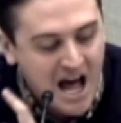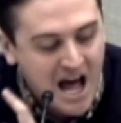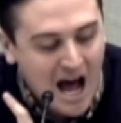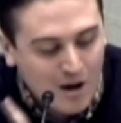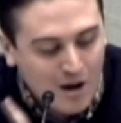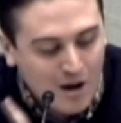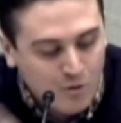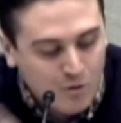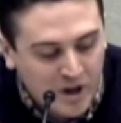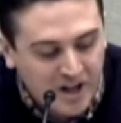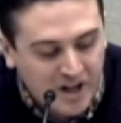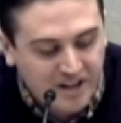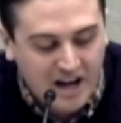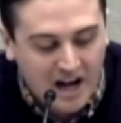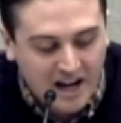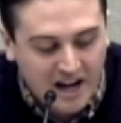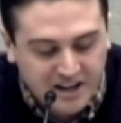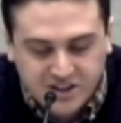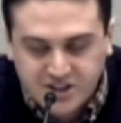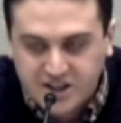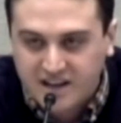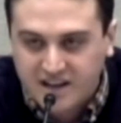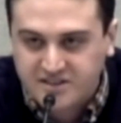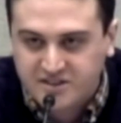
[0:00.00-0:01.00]
I will not
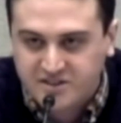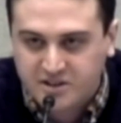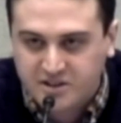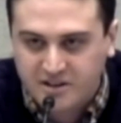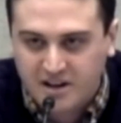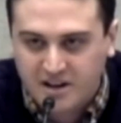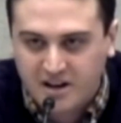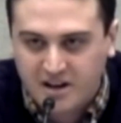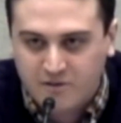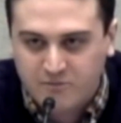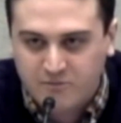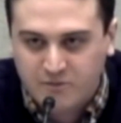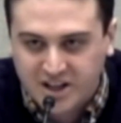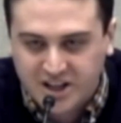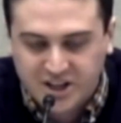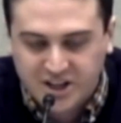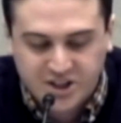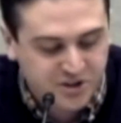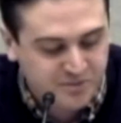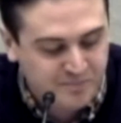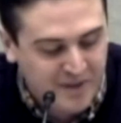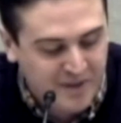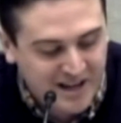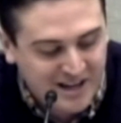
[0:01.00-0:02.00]
adjust to
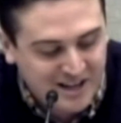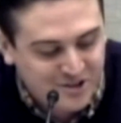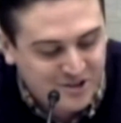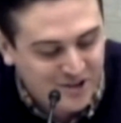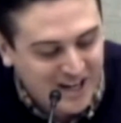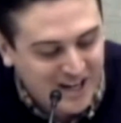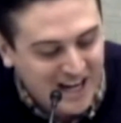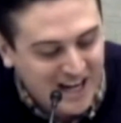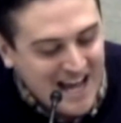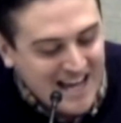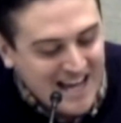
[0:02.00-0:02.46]
religious bigotry.